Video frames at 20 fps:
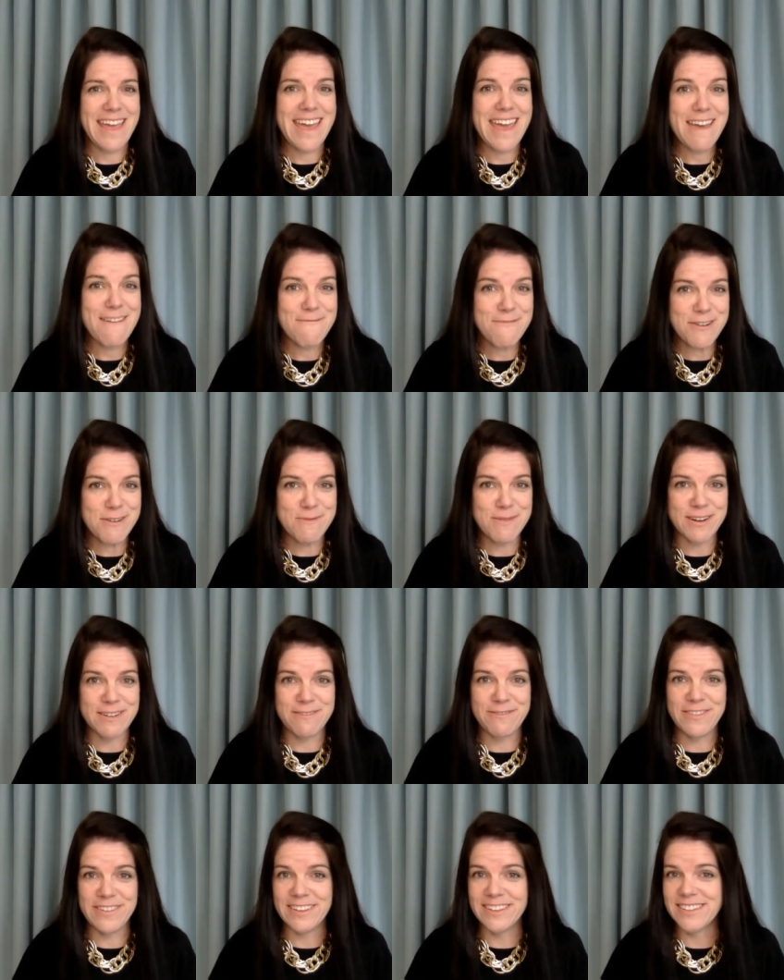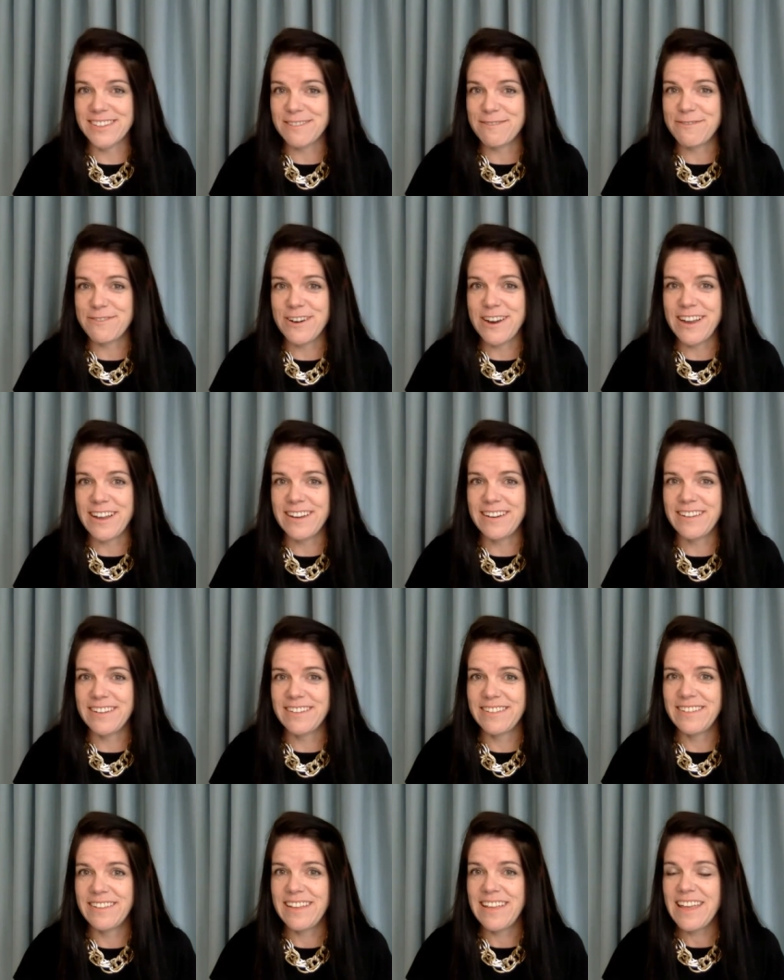Everyone feels afraid.
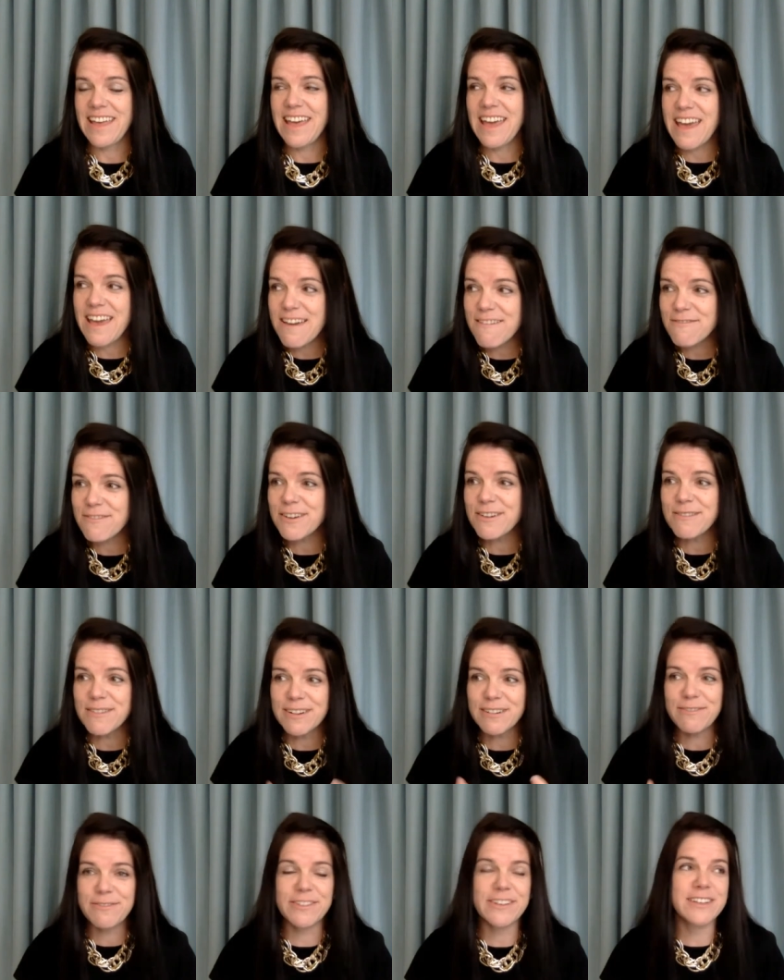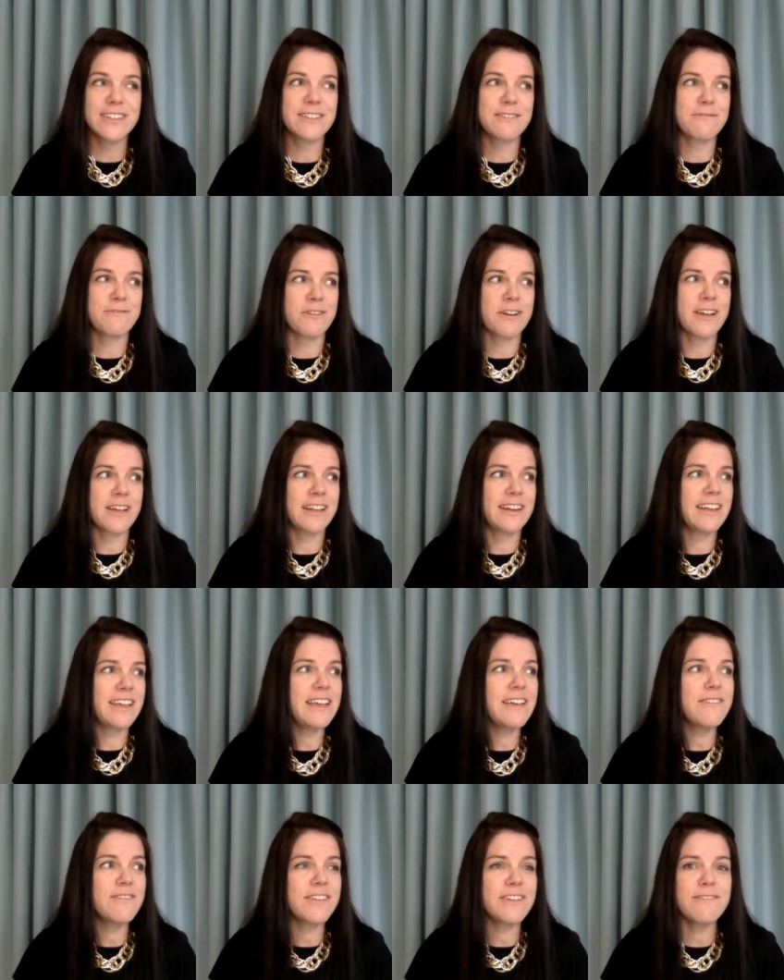Everyone feels afraid.
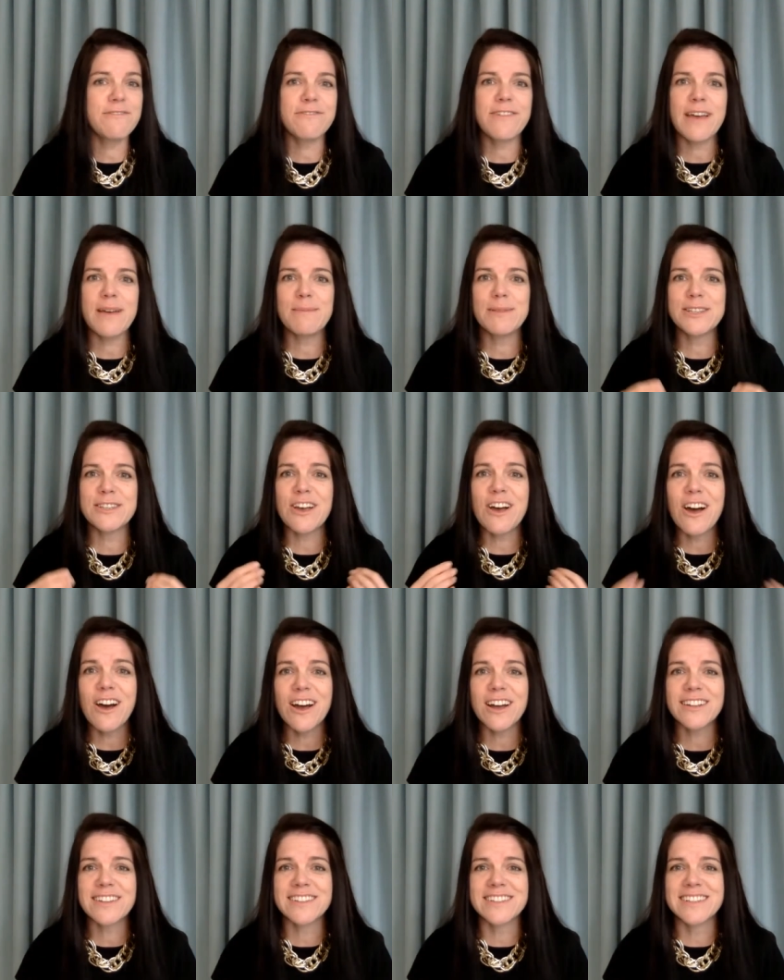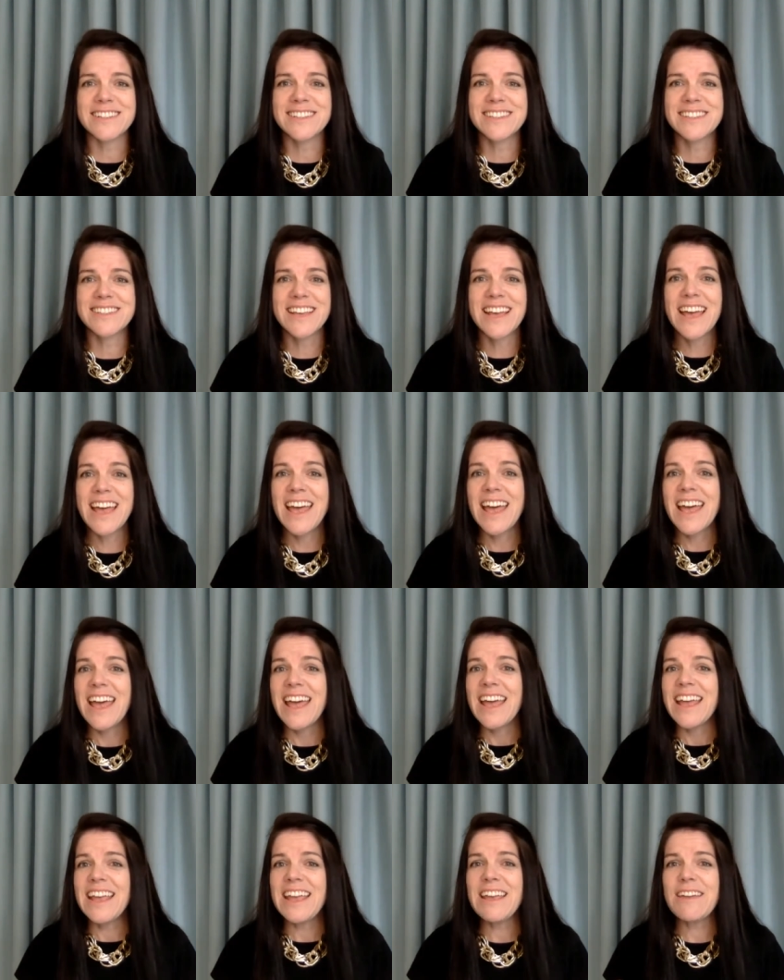Even famous artists,
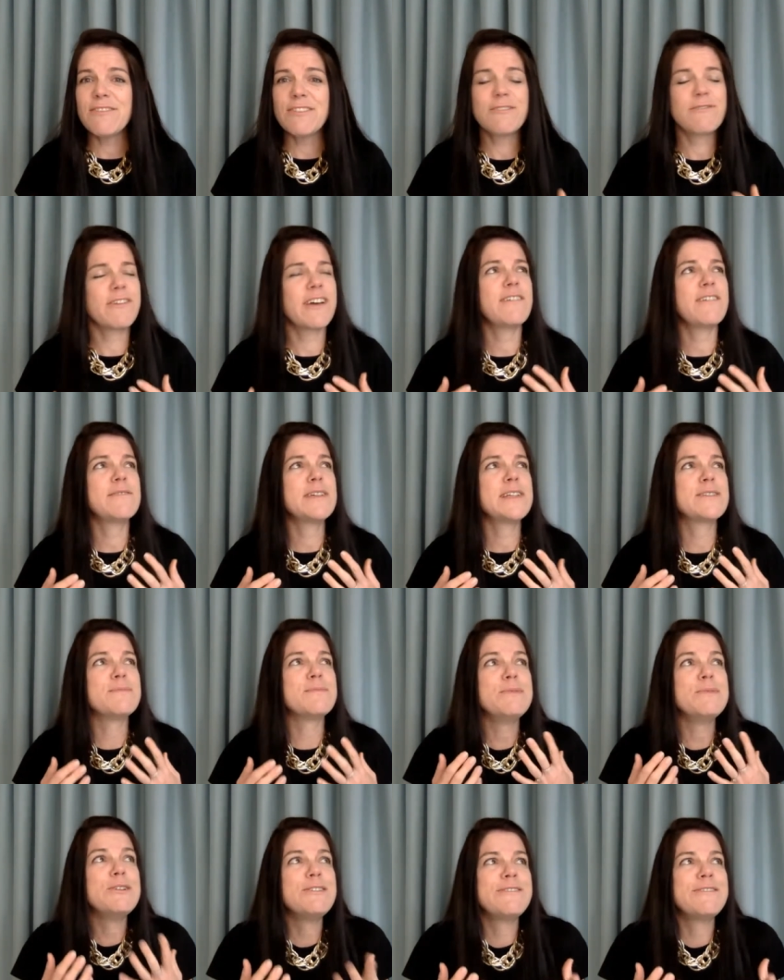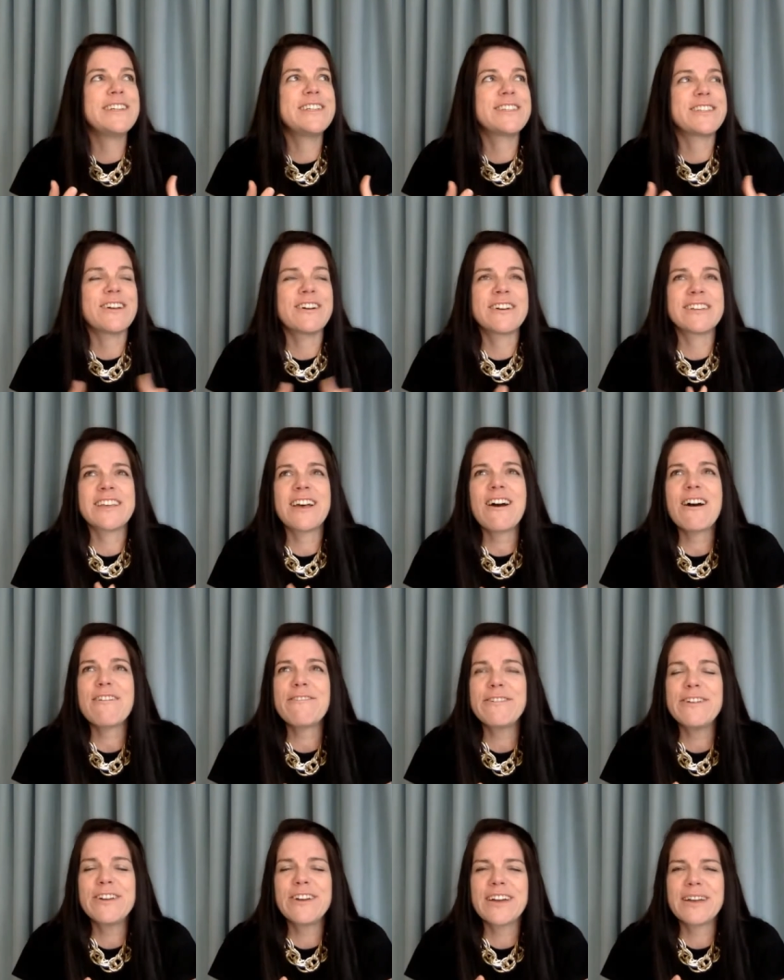even famous movie stars. I
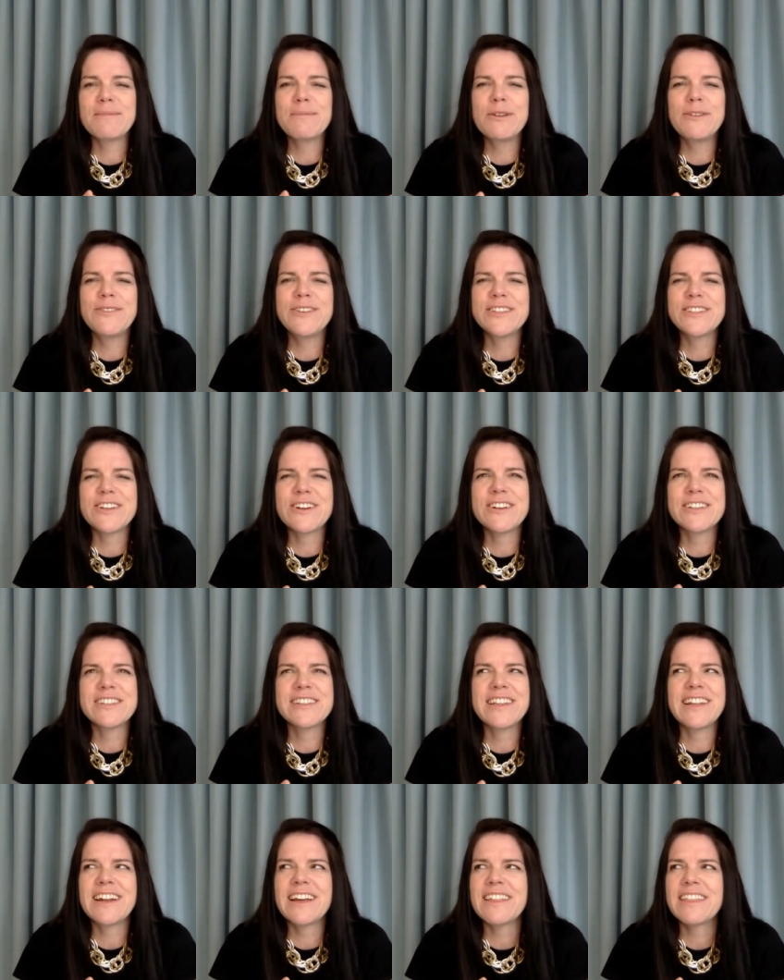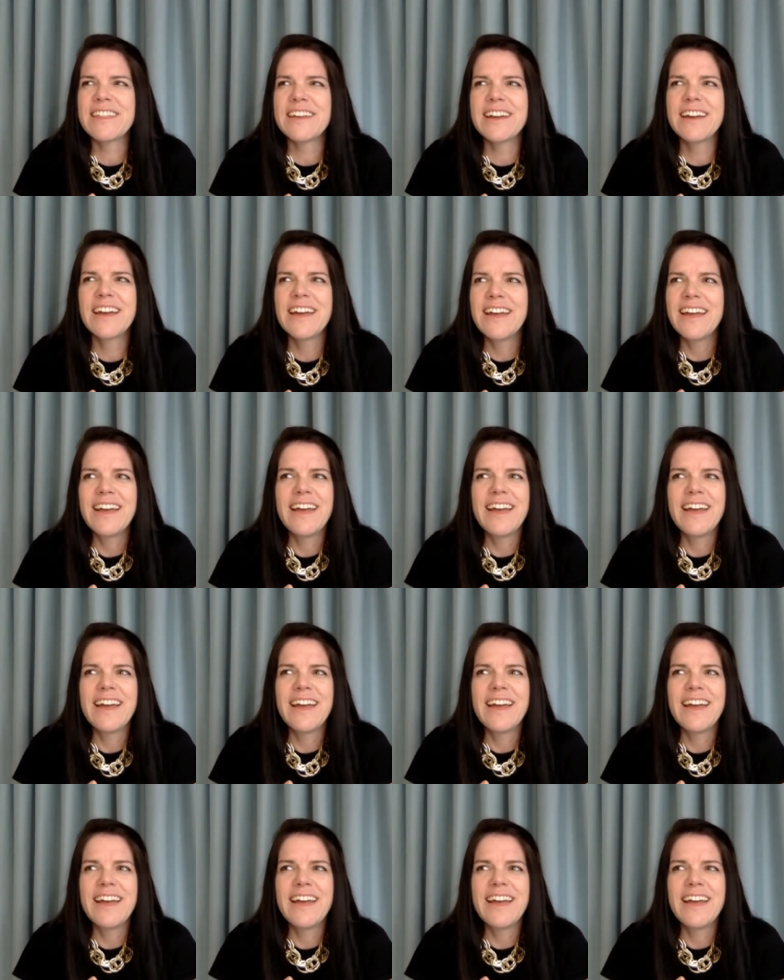often look at movie stars and then I think,